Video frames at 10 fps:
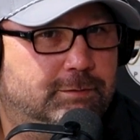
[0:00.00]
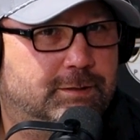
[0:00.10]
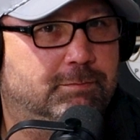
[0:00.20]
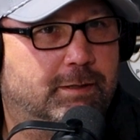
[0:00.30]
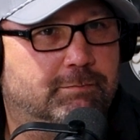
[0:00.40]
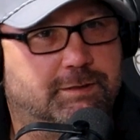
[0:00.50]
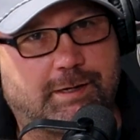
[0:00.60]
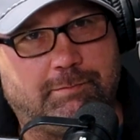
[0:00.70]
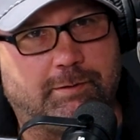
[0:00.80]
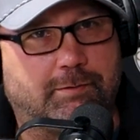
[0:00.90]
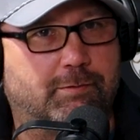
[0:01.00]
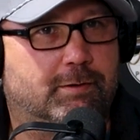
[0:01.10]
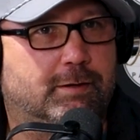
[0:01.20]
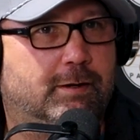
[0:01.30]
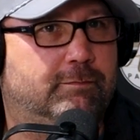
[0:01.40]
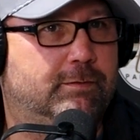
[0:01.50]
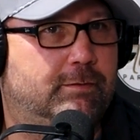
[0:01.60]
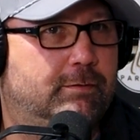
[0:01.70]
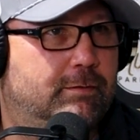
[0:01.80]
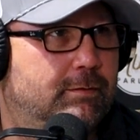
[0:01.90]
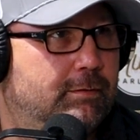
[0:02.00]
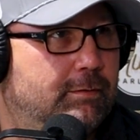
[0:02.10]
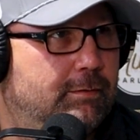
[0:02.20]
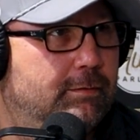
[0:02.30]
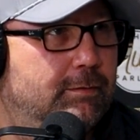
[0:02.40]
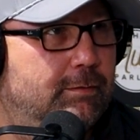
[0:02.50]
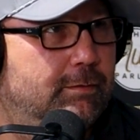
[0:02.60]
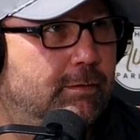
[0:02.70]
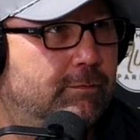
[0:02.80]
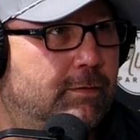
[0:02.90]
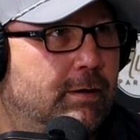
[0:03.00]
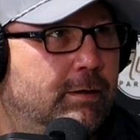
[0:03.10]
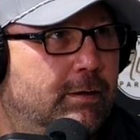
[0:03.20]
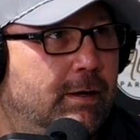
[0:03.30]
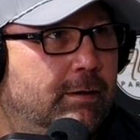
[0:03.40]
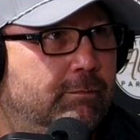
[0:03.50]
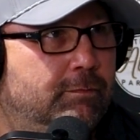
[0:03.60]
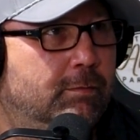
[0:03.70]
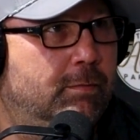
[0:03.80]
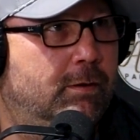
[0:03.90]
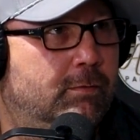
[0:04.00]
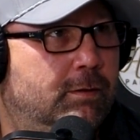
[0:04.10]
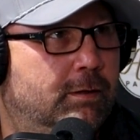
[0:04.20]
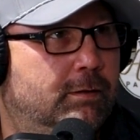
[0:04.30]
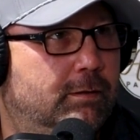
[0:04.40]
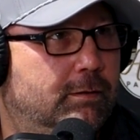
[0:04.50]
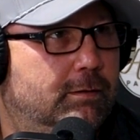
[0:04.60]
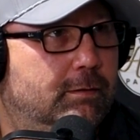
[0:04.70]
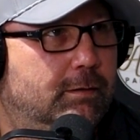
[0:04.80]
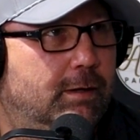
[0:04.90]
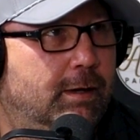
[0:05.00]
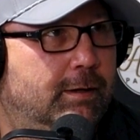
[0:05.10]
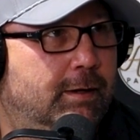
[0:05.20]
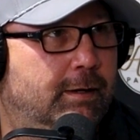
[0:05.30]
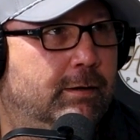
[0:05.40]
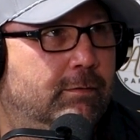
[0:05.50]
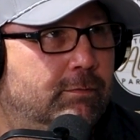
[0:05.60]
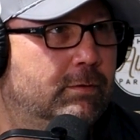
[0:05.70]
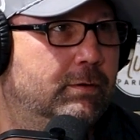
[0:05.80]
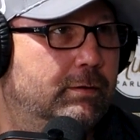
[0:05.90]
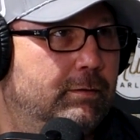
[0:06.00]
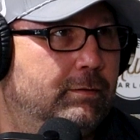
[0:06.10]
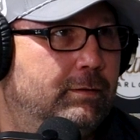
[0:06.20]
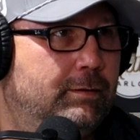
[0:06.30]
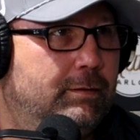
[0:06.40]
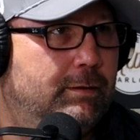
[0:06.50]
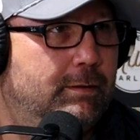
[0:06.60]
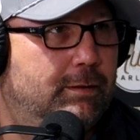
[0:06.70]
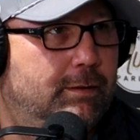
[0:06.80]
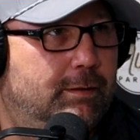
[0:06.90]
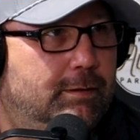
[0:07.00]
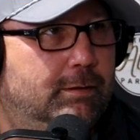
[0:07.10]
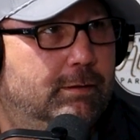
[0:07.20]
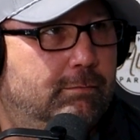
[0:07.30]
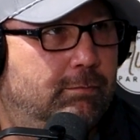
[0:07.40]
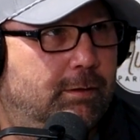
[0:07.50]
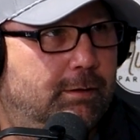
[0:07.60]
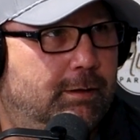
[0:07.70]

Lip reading: sometimes came into work after a Friday night football win and I had a hangover. But